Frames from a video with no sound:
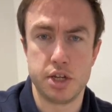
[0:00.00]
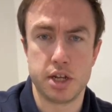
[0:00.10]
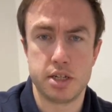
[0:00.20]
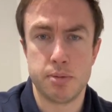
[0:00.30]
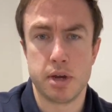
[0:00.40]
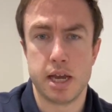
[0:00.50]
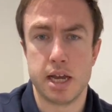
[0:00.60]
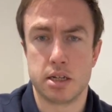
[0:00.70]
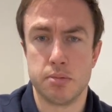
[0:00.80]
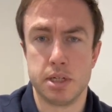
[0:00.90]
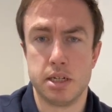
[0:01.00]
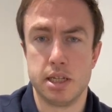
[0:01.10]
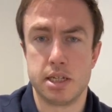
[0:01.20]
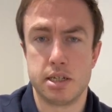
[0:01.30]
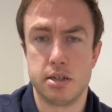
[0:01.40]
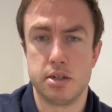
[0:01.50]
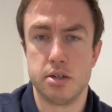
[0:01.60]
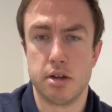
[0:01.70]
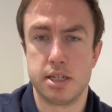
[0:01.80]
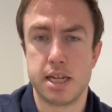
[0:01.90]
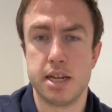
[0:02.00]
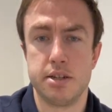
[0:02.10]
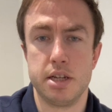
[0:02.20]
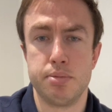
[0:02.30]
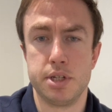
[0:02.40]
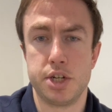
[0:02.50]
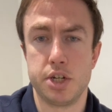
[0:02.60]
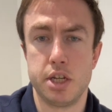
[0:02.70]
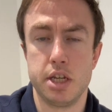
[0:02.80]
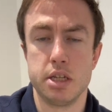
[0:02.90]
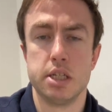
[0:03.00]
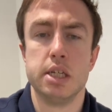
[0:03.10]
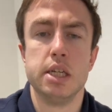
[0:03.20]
So you can see my hand comes into this nice tented position here,